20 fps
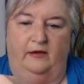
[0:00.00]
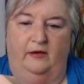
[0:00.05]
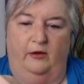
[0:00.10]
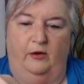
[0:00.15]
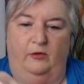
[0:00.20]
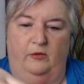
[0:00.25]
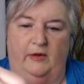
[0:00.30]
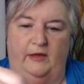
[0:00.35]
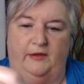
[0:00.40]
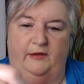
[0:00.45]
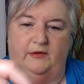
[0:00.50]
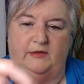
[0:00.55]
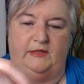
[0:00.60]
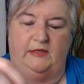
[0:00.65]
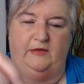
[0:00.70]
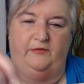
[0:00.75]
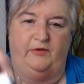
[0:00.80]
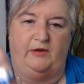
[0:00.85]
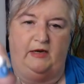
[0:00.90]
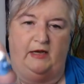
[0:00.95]
Oh, and there's
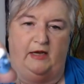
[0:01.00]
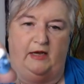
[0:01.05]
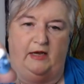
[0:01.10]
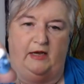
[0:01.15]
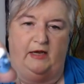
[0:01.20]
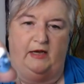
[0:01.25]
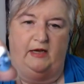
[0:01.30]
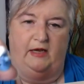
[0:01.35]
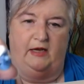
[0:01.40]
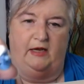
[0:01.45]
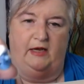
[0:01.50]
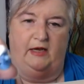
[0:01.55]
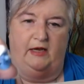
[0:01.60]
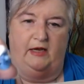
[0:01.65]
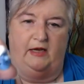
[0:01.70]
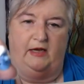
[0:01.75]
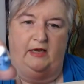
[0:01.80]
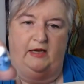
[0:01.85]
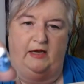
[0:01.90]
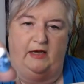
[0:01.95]
even a
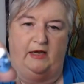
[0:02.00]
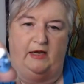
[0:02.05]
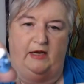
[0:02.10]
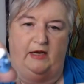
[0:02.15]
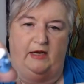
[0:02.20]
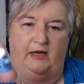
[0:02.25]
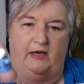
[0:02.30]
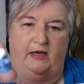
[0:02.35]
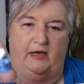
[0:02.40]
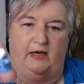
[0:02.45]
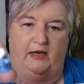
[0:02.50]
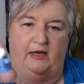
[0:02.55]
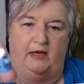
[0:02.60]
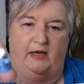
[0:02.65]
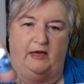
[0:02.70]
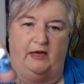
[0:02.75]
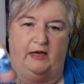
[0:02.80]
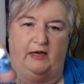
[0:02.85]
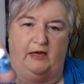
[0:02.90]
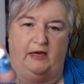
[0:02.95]

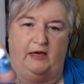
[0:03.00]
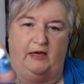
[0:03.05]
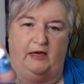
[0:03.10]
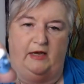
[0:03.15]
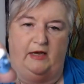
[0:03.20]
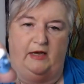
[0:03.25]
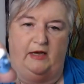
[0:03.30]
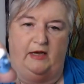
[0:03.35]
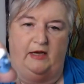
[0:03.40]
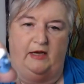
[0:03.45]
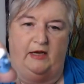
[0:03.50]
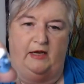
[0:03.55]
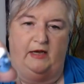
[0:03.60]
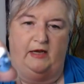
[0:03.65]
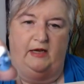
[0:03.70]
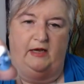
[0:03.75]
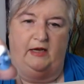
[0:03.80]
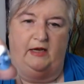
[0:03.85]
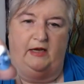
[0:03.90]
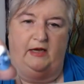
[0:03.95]
Smurf
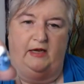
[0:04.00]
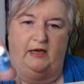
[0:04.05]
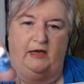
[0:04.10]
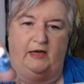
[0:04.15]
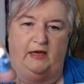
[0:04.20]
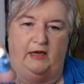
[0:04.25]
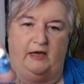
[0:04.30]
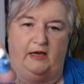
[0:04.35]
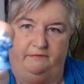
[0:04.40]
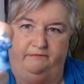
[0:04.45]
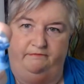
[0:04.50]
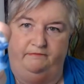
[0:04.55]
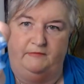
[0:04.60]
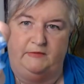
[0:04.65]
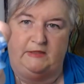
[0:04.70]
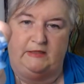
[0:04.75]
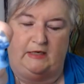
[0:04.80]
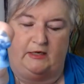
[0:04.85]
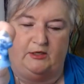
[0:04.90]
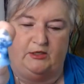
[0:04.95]
with a, on a
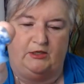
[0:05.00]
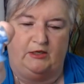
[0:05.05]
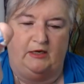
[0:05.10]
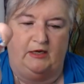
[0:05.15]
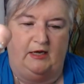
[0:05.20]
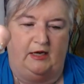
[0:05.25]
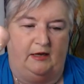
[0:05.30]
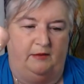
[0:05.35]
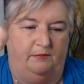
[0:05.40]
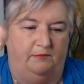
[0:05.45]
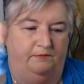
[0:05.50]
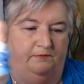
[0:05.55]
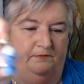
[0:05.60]
suction cup,